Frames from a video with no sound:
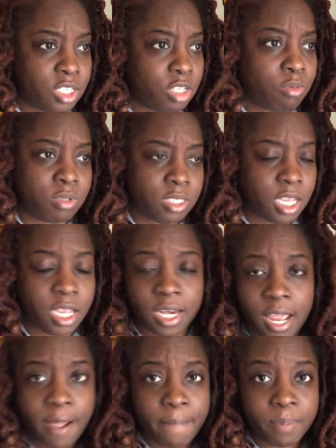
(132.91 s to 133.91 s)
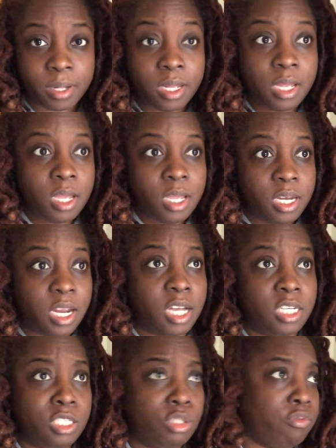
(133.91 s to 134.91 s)
She would say it now, but now
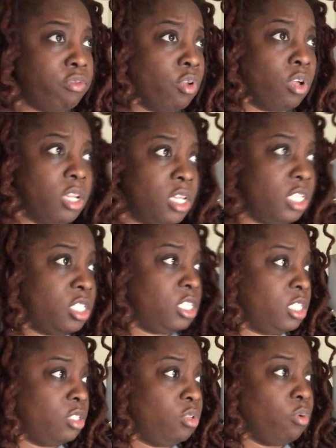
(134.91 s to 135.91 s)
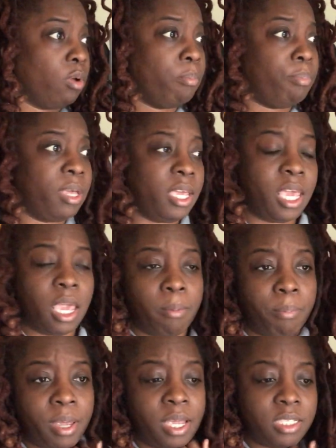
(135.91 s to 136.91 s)
she's flawless. She's doing big
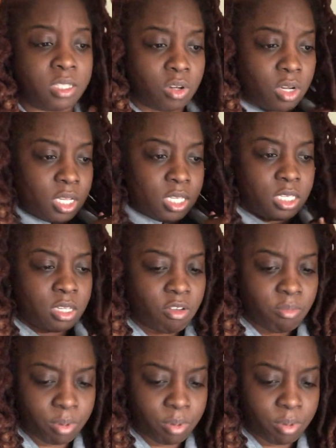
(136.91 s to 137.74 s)
campaigns and all this stuff.